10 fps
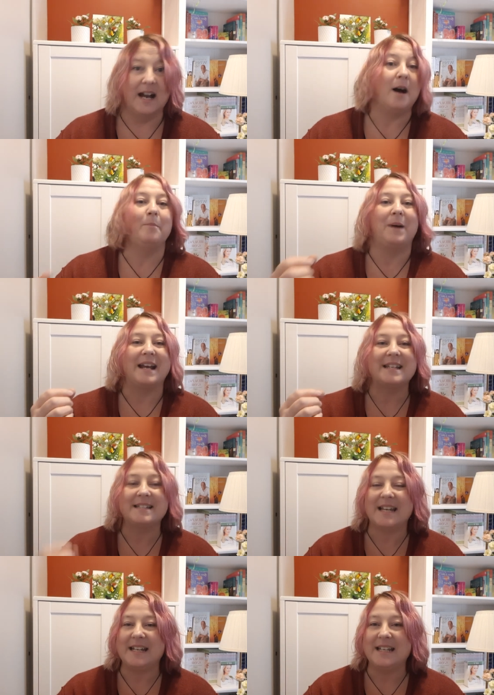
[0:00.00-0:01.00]
Uh, by
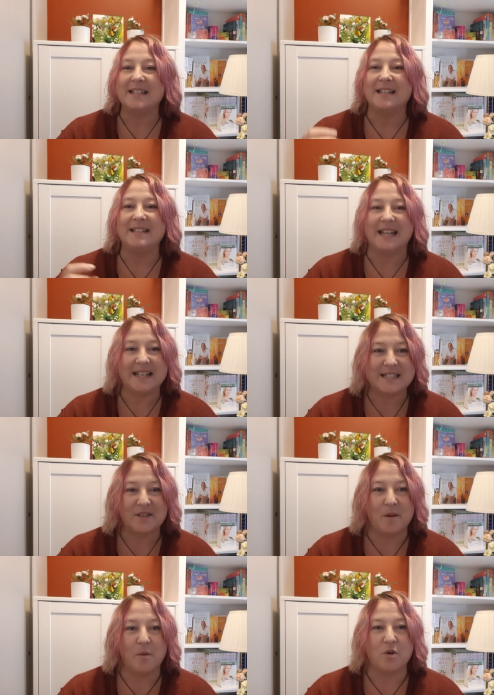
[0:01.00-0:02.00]
stating the
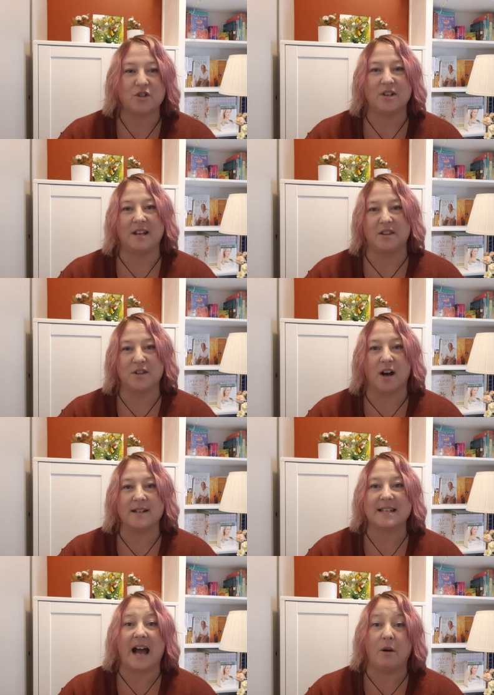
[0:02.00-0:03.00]
negative emotion and
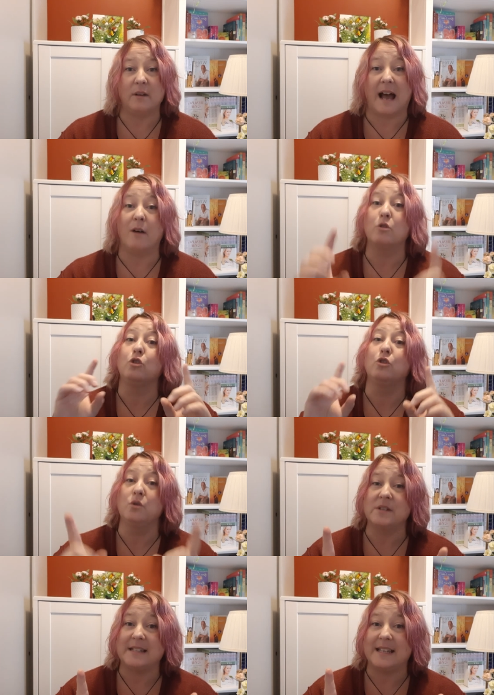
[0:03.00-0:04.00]
thoughts out loud
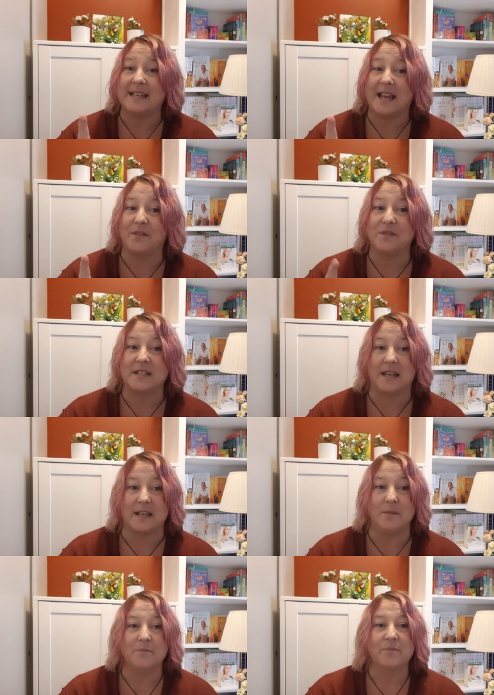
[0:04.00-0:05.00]
using EFT,